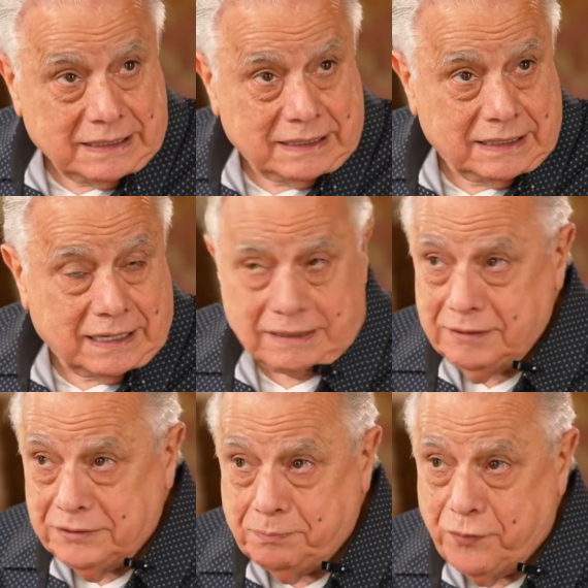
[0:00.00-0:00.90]
And
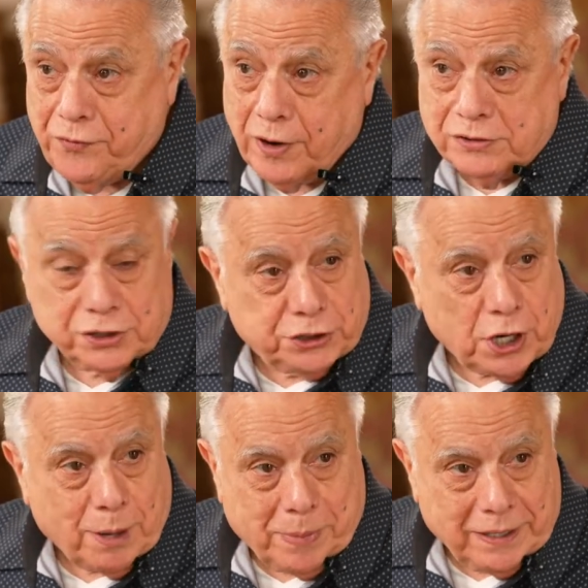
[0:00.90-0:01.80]
as far as the
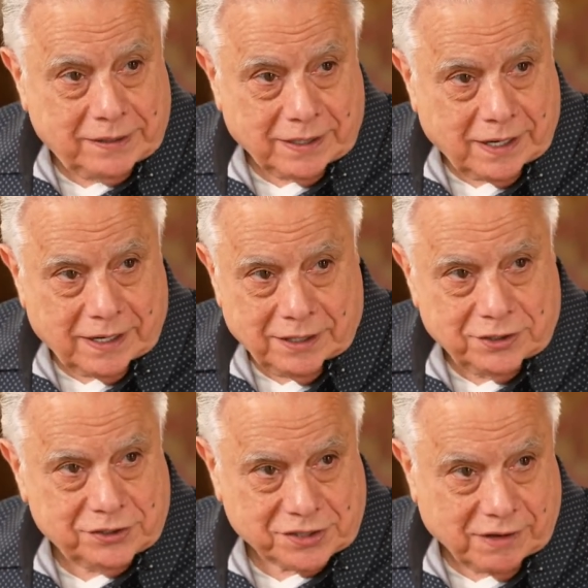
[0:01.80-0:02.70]
job I did, I didn't
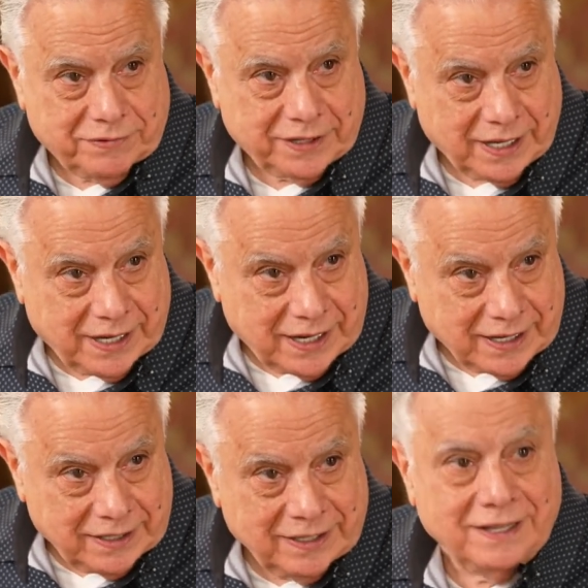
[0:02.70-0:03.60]
discover
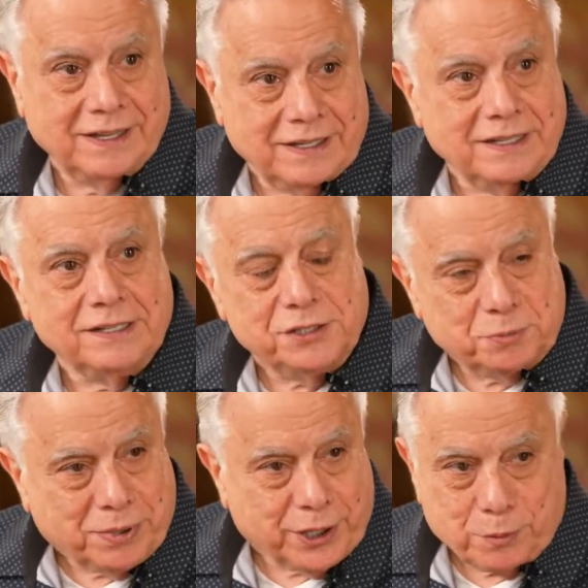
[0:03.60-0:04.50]
DNA. This is
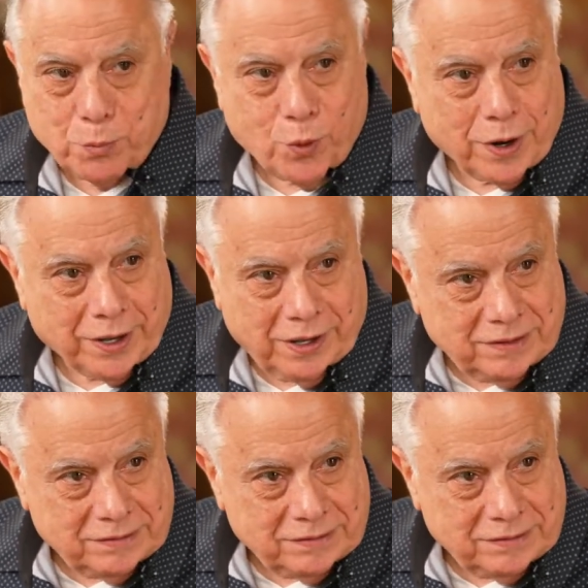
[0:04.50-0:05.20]
brick and mortar.